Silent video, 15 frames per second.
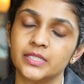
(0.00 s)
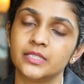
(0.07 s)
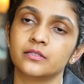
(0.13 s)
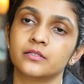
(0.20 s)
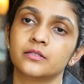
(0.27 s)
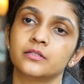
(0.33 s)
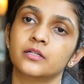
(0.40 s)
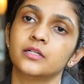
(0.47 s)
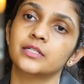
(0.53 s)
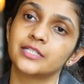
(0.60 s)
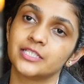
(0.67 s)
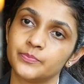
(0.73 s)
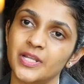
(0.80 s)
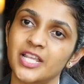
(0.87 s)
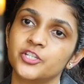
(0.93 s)
the
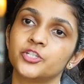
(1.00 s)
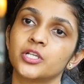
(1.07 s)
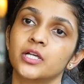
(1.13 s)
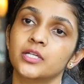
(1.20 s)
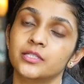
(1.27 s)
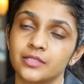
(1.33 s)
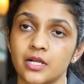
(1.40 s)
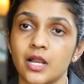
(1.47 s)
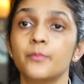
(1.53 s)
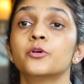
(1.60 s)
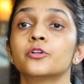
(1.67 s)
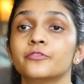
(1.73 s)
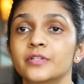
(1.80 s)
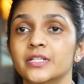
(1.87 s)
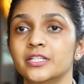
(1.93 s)
dysplasia in the
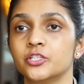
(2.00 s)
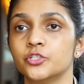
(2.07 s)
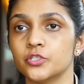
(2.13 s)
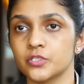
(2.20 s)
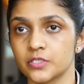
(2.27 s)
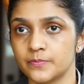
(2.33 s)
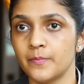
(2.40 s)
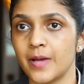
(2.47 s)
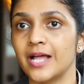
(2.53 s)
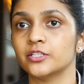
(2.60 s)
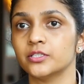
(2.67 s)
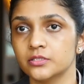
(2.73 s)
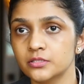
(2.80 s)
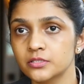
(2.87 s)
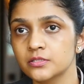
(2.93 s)
number of lineages
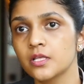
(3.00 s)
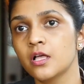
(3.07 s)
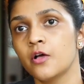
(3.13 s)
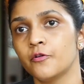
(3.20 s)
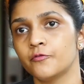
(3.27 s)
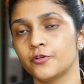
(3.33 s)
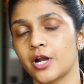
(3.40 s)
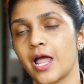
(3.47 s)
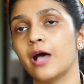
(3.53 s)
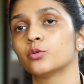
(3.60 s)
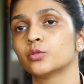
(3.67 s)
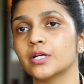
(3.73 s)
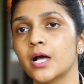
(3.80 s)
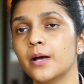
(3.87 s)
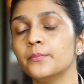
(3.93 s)
matters for
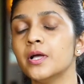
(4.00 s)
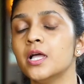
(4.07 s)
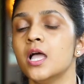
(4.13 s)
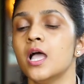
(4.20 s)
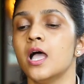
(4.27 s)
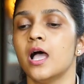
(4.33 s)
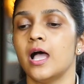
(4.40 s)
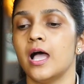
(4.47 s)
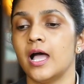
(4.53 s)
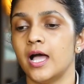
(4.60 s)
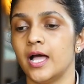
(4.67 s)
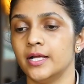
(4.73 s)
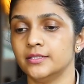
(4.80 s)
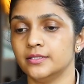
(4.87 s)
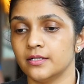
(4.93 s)
outcome,
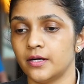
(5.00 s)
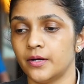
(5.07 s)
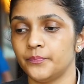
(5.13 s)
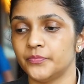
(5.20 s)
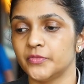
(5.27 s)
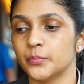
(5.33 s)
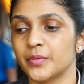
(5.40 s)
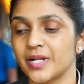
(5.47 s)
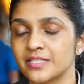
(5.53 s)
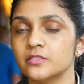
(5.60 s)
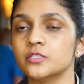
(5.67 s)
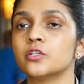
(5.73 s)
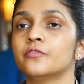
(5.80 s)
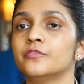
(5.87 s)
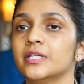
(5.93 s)
and the
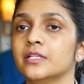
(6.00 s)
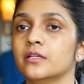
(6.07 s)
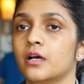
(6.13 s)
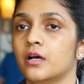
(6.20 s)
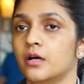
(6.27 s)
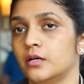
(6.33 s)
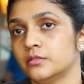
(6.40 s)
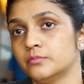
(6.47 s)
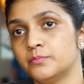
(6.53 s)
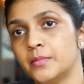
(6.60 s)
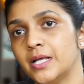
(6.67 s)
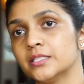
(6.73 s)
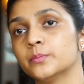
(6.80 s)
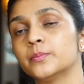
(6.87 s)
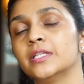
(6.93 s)
presence of
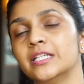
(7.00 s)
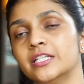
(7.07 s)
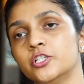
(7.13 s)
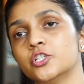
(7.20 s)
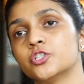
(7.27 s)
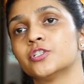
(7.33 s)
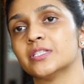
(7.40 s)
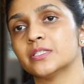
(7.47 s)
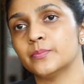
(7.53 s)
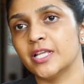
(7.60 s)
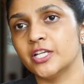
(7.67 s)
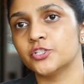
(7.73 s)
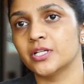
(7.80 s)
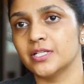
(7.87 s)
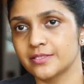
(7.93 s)
multiple lineage
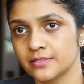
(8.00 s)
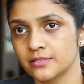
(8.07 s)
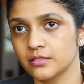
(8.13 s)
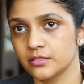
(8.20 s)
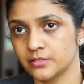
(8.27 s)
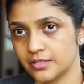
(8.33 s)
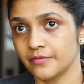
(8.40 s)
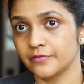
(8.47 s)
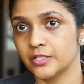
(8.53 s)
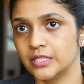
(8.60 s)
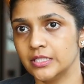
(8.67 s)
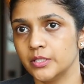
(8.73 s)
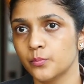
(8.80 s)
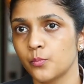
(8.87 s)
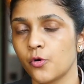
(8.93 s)
dysplasia is
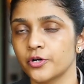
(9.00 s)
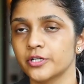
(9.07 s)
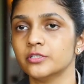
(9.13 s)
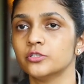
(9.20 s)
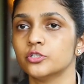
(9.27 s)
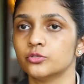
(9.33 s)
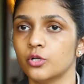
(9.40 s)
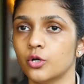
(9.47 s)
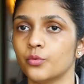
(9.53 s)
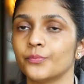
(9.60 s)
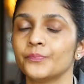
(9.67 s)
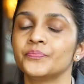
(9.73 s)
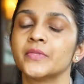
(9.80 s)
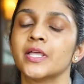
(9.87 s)
definitely important to know.